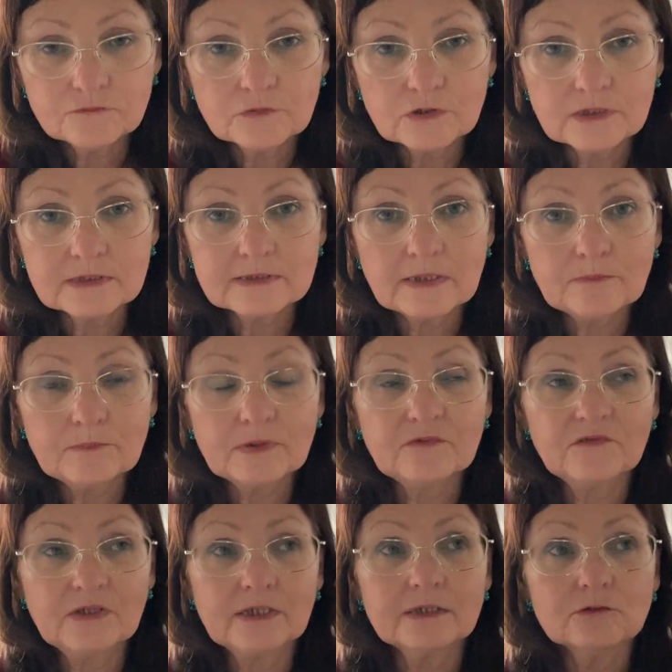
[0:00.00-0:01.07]
for example,
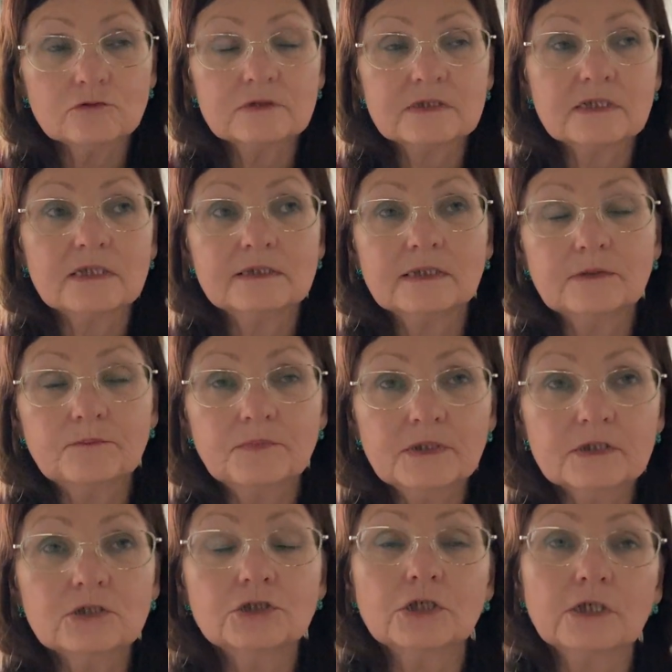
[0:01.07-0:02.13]
we cannot say that
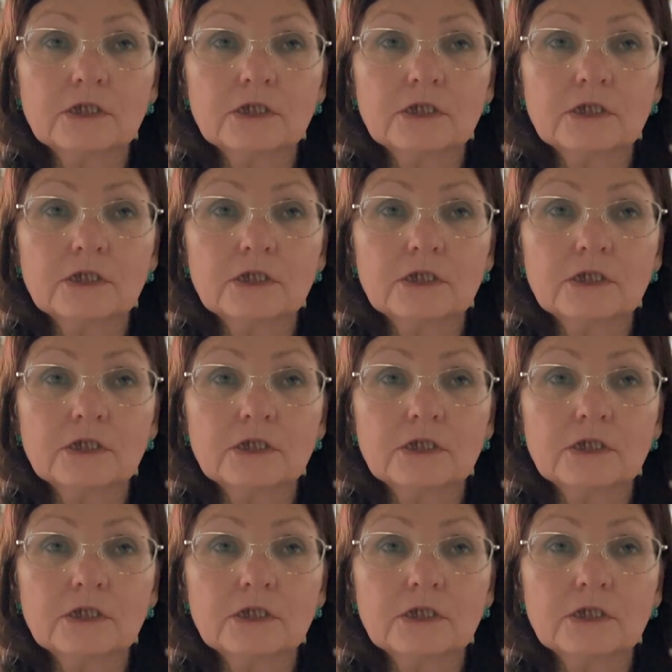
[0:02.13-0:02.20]
picture